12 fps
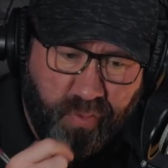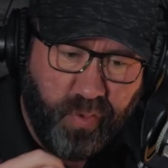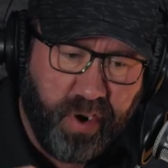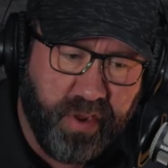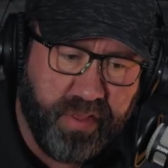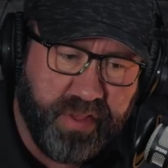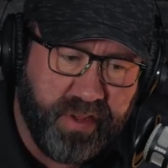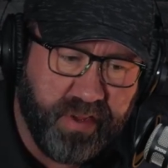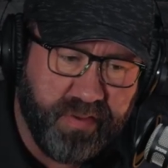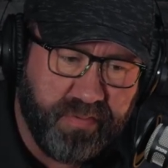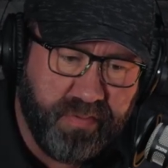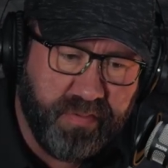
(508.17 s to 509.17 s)
one of
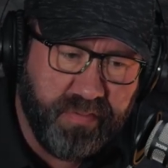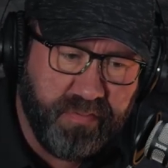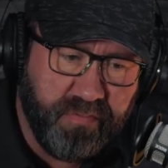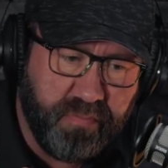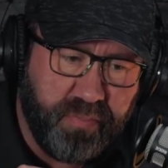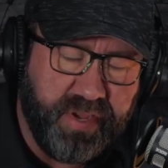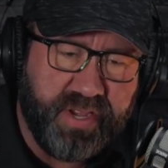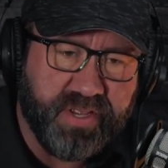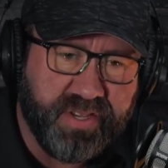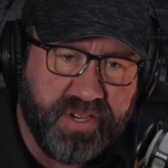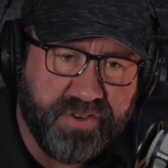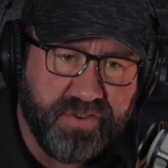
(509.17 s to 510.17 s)
the
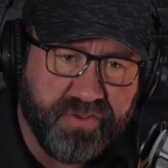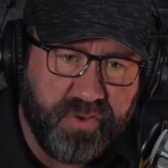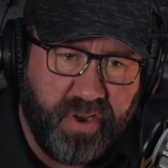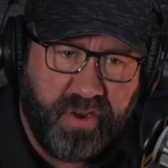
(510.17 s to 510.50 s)
biggest issues we